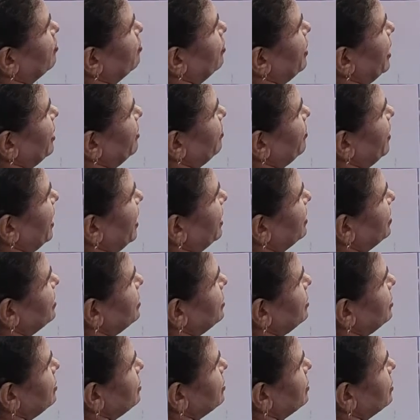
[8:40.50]
By
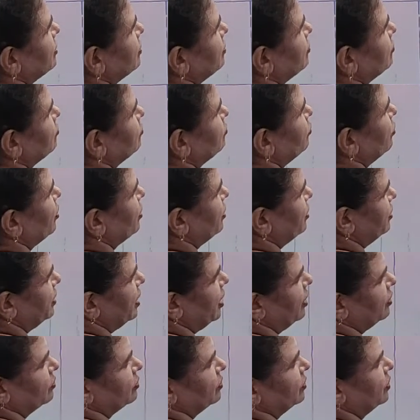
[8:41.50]
balance, brought
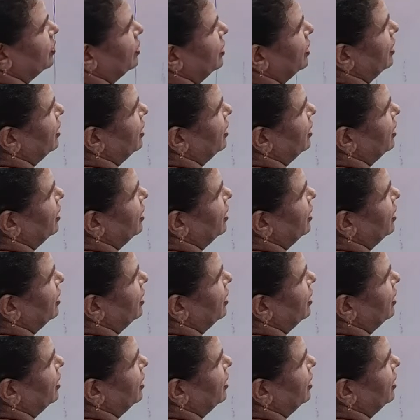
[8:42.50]
down.